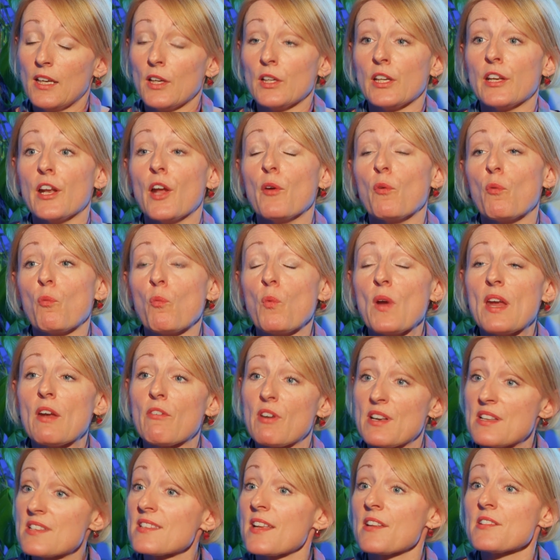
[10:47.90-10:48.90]
we're
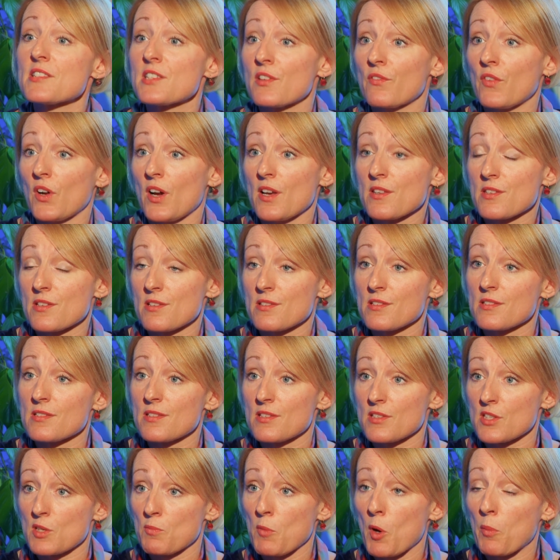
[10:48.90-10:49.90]
incentivised as a
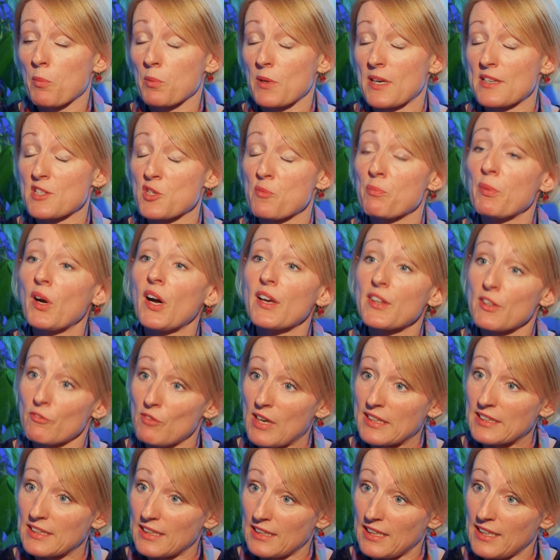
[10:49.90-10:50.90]
system operator by the
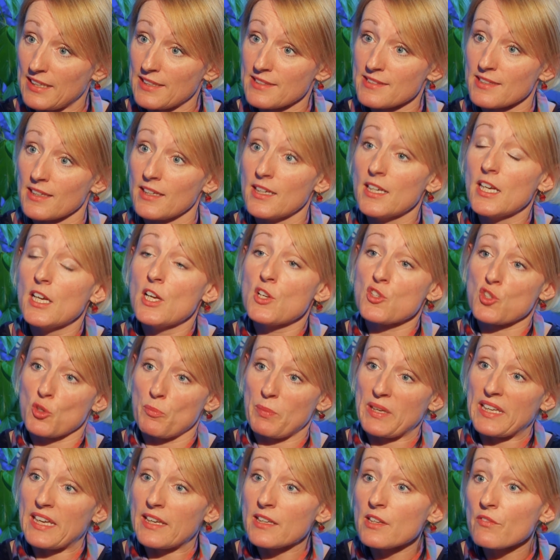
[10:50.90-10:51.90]
regulator to
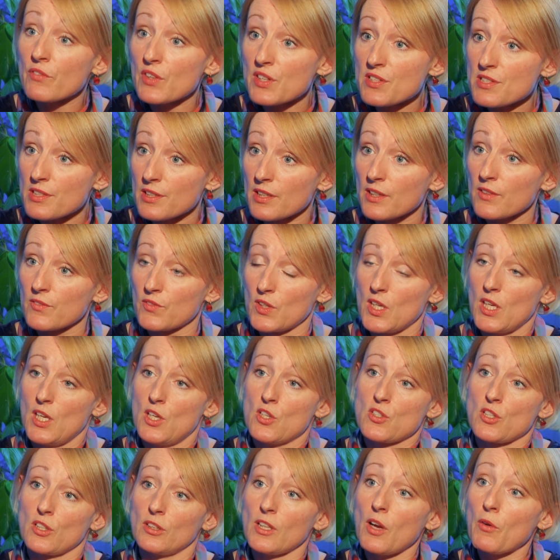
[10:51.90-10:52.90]
be innovative,
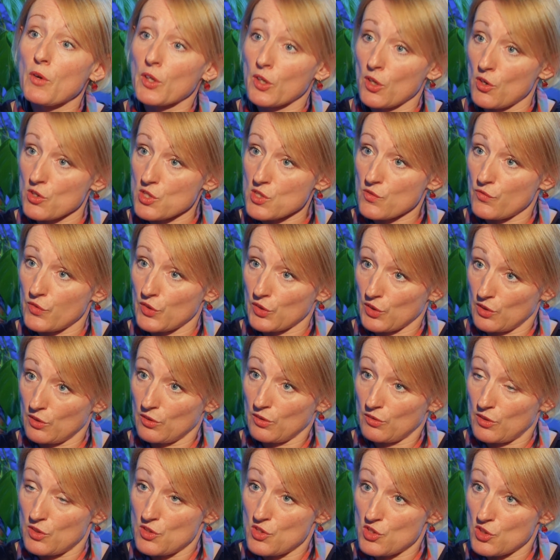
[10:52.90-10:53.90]
to lower costs for
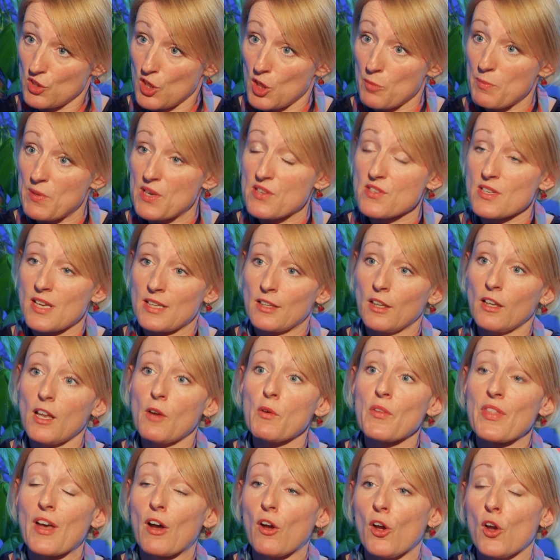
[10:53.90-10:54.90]
consumers and
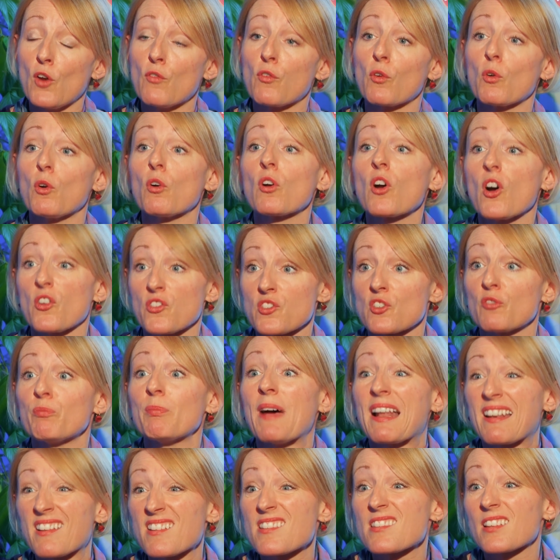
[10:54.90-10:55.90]
lower that overall cost of
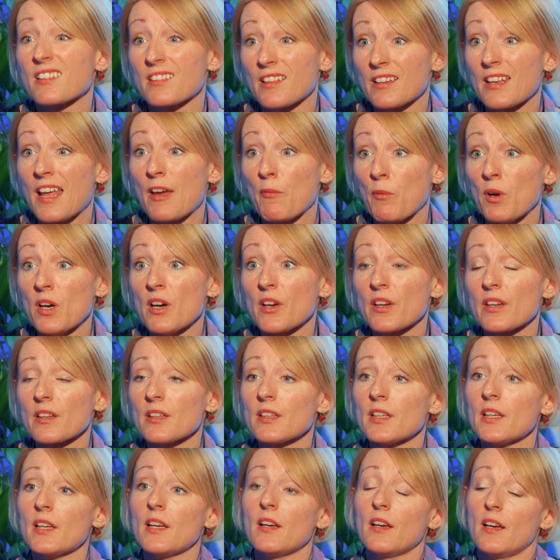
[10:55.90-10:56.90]
balancing the network.
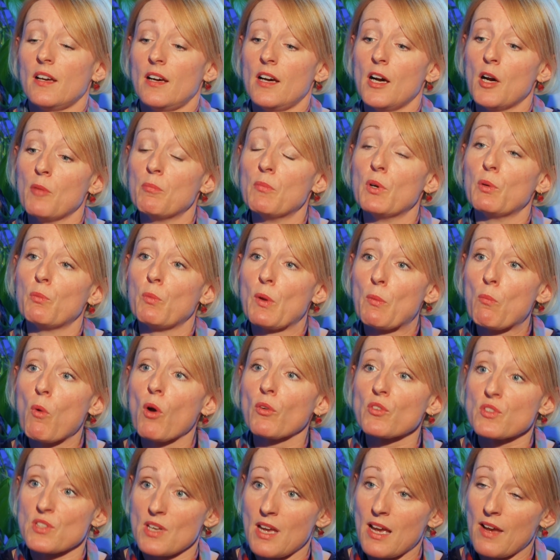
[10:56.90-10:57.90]
We
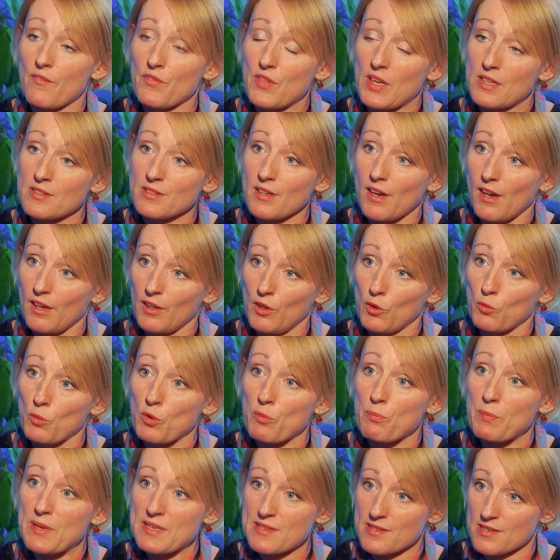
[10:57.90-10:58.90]
want to have that dialogue
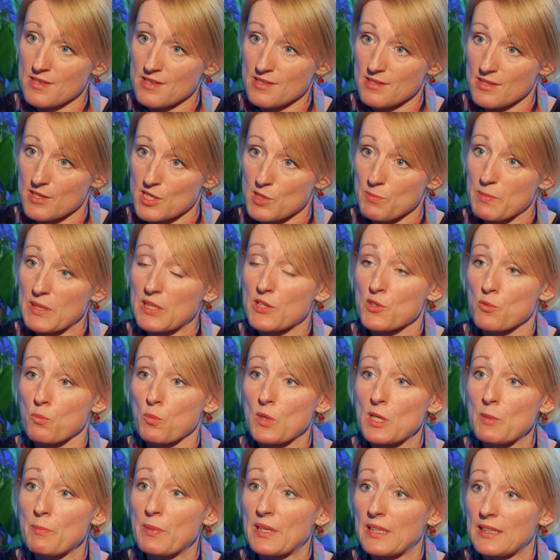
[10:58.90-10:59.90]
with businesses because
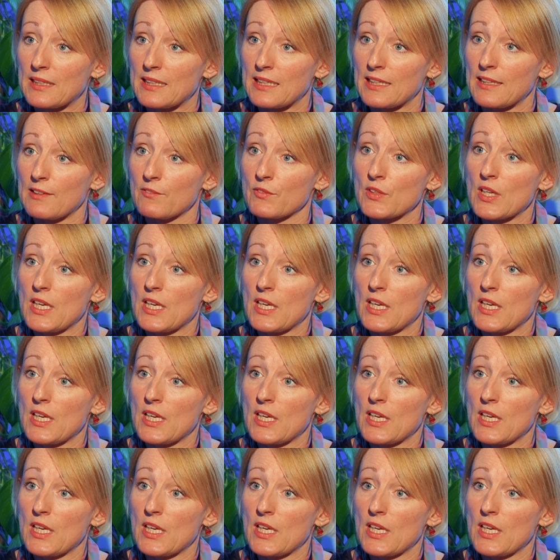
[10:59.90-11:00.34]
we believe